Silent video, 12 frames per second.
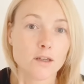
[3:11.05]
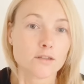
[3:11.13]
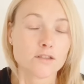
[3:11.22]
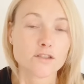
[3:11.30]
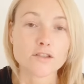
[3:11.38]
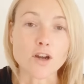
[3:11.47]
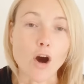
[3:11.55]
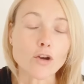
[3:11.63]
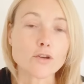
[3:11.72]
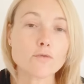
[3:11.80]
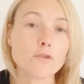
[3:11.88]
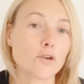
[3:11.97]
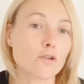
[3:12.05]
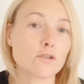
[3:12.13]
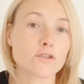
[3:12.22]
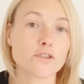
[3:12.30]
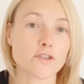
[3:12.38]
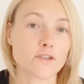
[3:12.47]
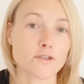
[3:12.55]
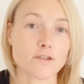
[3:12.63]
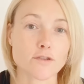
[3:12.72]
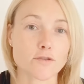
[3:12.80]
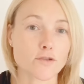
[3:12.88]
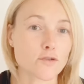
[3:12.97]
start new
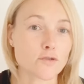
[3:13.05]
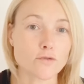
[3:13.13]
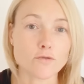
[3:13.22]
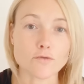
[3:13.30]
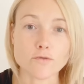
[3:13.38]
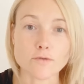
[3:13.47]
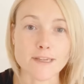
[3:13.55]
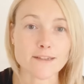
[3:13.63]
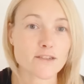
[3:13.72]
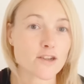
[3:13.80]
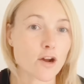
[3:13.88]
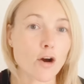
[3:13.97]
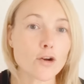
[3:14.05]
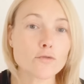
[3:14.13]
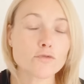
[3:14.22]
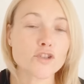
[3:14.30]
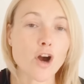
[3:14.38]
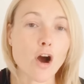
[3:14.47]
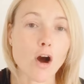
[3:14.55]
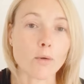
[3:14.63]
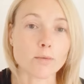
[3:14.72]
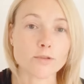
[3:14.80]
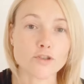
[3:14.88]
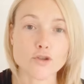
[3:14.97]
courses, to start a new job,